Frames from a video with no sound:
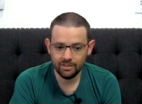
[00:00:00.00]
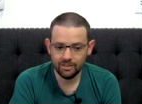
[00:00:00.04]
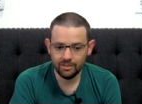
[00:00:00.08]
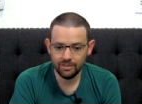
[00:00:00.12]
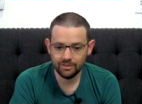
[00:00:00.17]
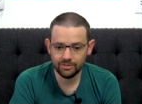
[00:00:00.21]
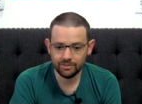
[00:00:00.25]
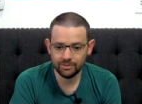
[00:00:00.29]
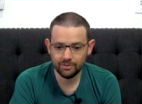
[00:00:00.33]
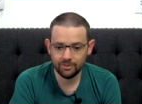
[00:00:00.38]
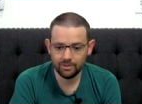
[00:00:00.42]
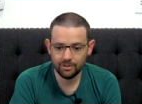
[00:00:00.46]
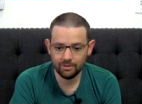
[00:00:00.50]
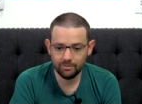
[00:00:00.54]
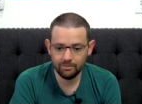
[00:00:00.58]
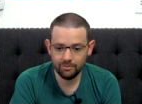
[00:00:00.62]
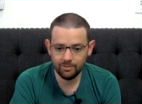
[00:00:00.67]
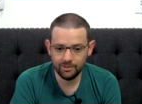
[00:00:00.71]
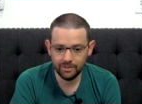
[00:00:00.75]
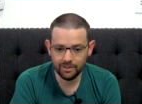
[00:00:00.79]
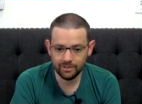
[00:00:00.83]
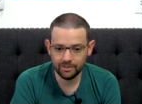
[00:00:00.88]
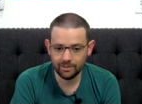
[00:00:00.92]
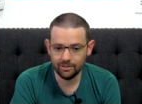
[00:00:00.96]
is going to
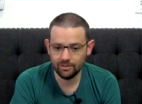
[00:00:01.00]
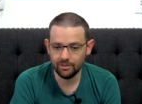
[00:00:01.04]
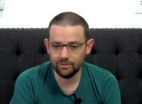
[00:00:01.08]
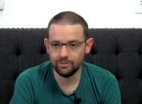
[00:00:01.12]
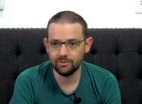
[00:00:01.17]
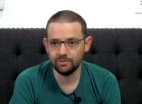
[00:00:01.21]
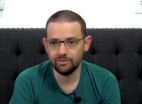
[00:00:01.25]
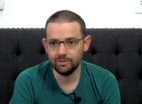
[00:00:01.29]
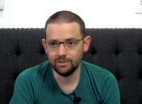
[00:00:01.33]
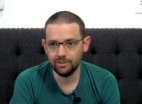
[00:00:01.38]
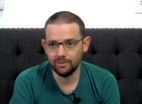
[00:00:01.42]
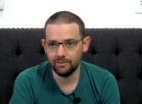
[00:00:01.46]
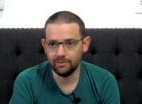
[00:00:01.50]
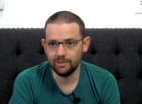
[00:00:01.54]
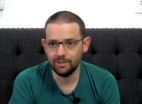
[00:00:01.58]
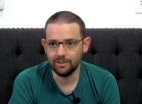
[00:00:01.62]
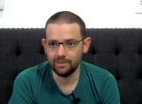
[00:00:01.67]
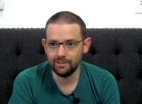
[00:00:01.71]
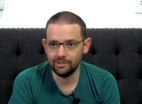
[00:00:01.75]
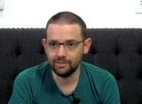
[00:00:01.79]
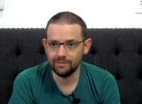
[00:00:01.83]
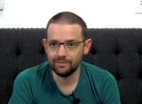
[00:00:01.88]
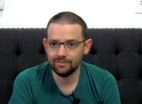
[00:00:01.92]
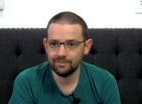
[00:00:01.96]
bring a lot of
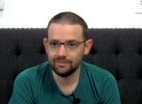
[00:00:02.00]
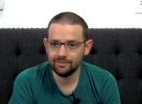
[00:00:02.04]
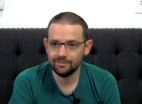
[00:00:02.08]
innovation.